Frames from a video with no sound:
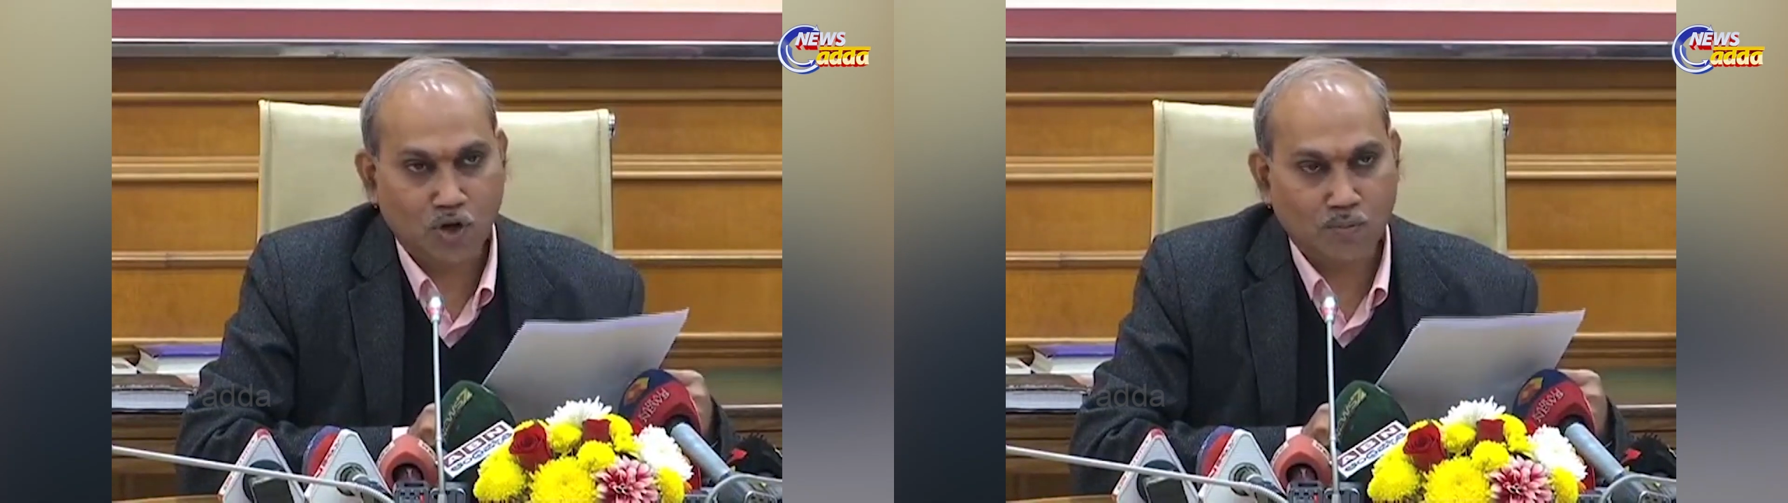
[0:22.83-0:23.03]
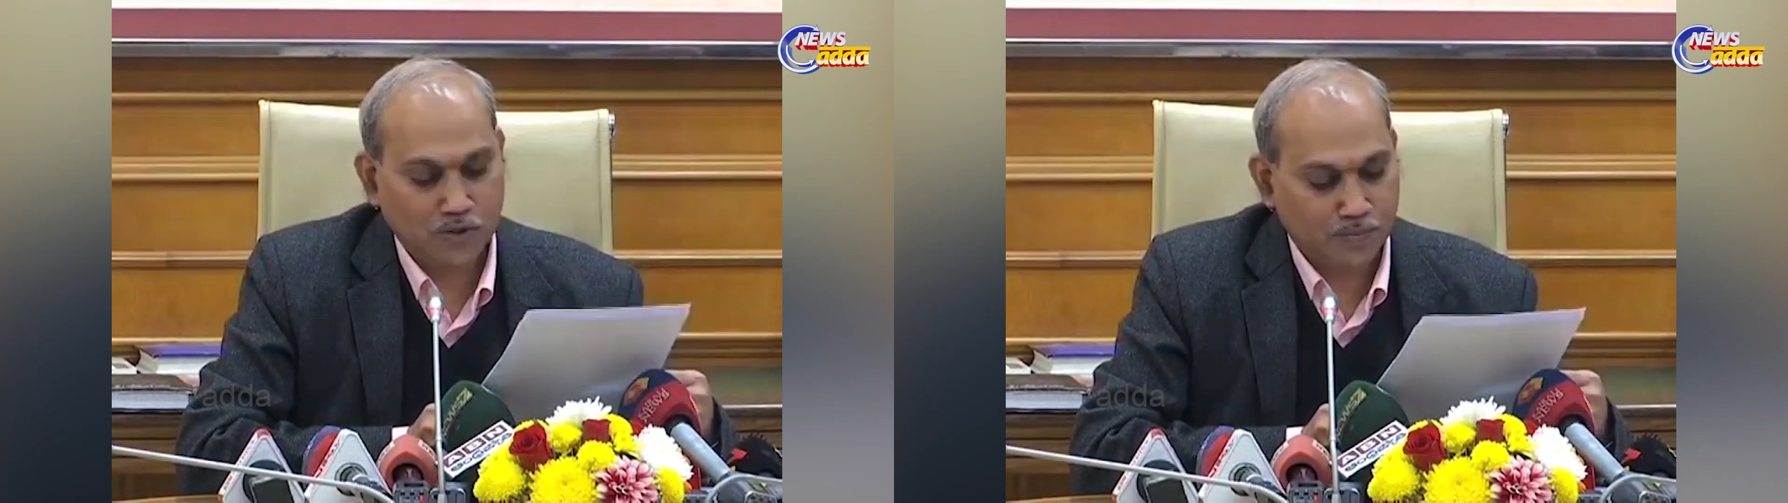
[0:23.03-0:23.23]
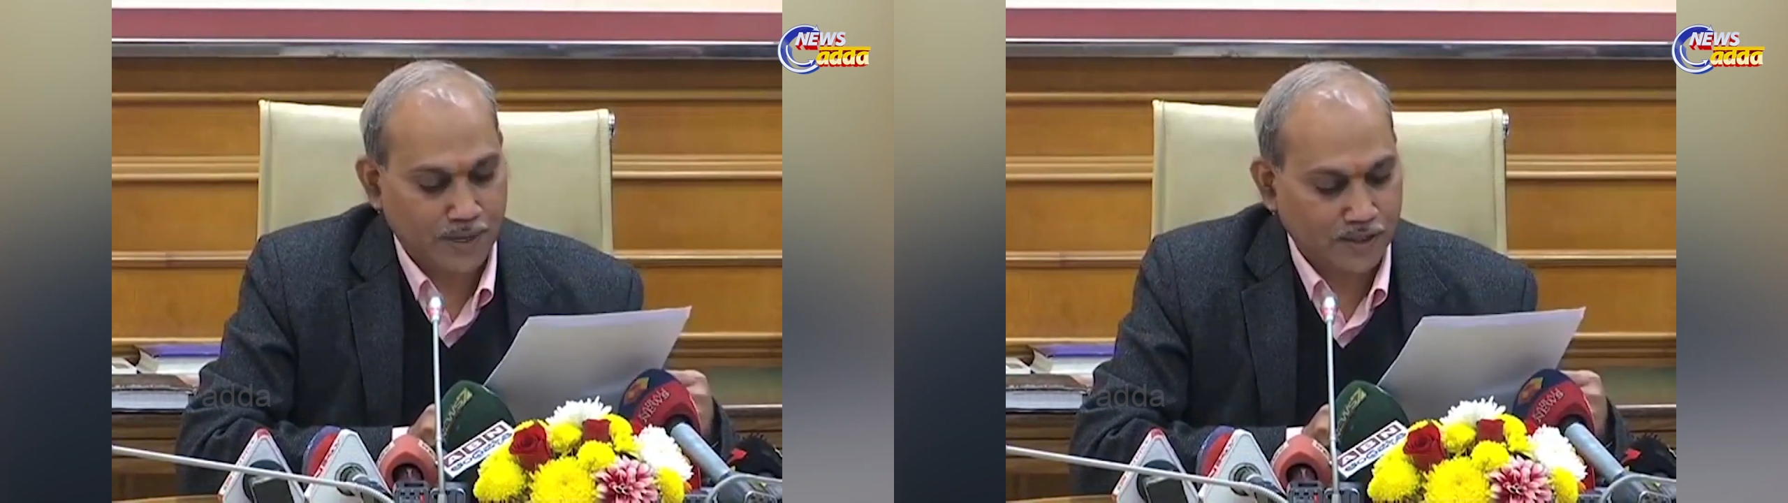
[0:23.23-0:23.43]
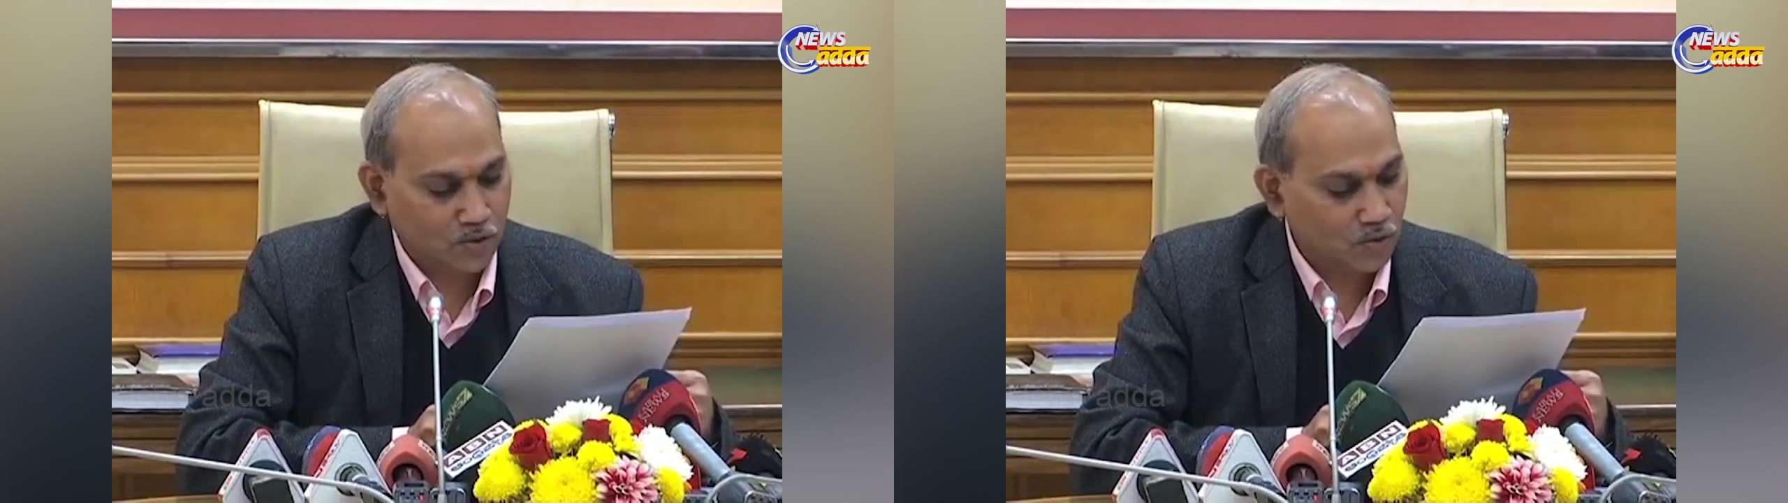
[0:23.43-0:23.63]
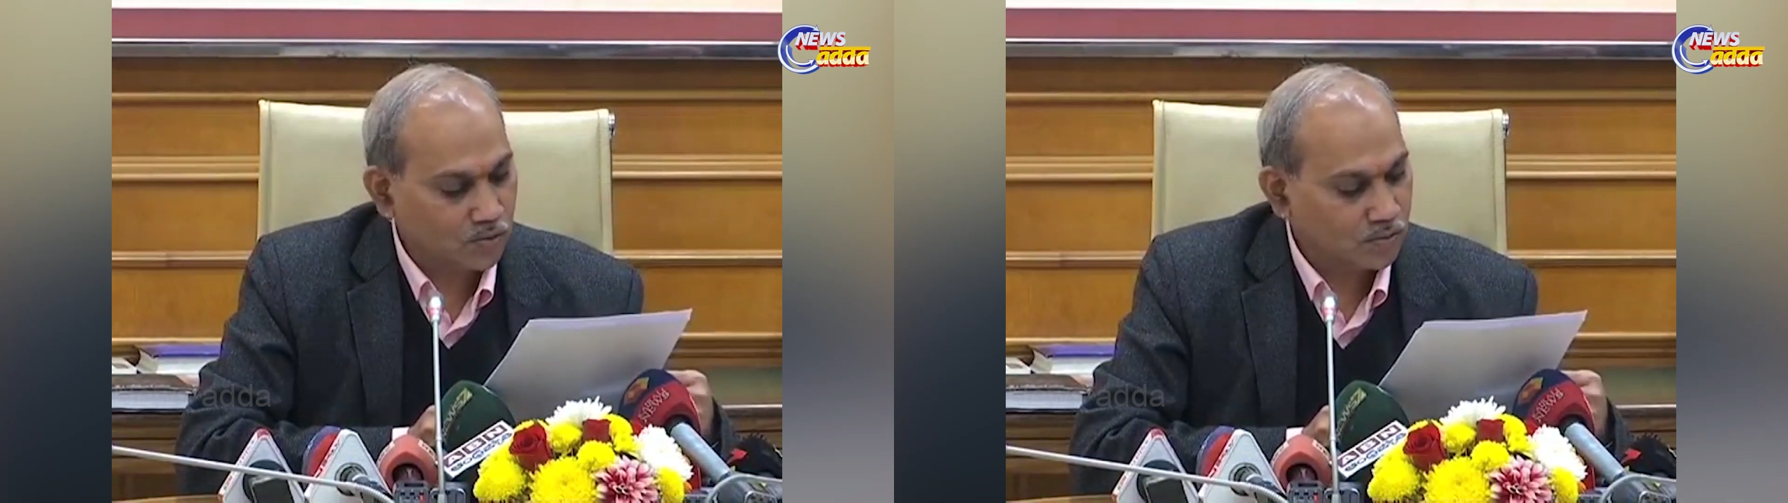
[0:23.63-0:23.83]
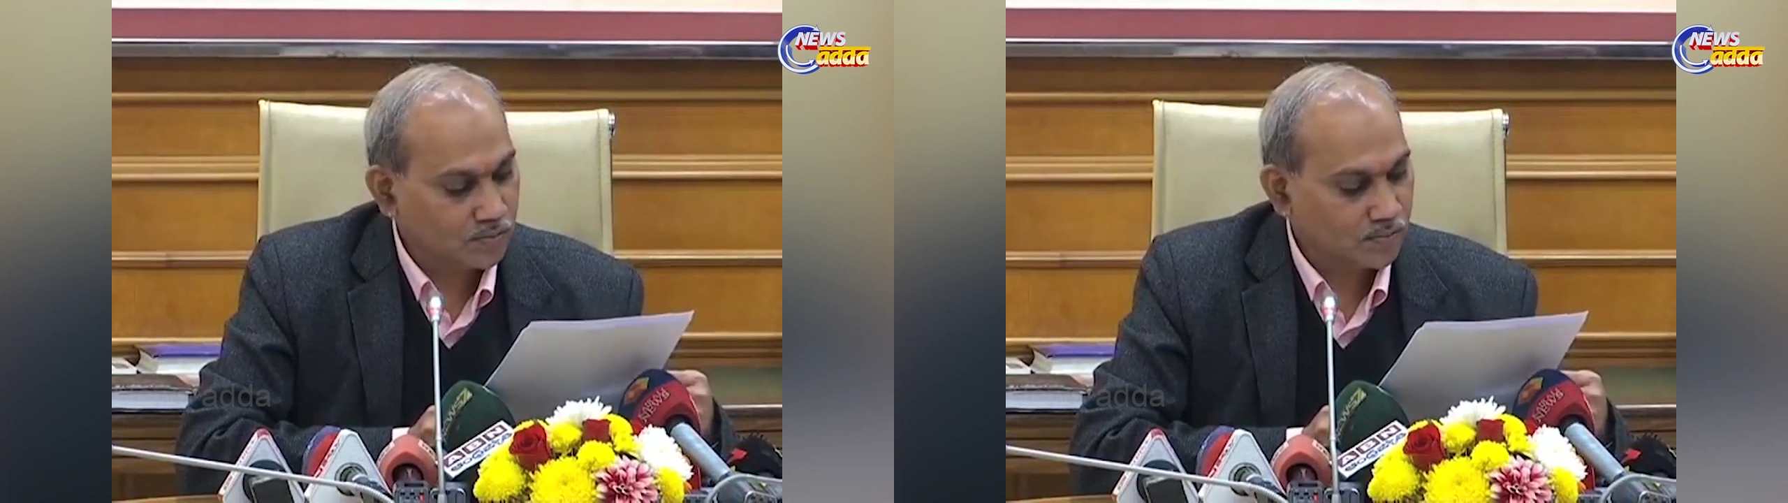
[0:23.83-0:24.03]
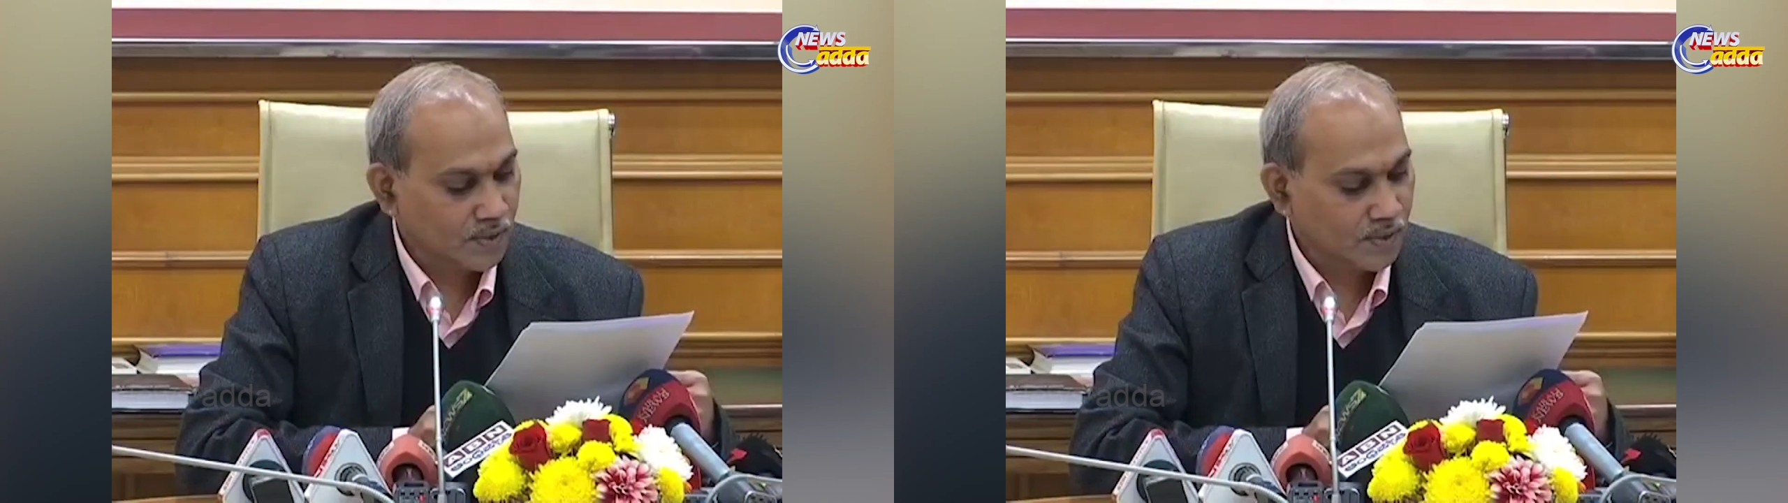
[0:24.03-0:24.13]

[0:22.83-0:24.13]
Thomas Matthew.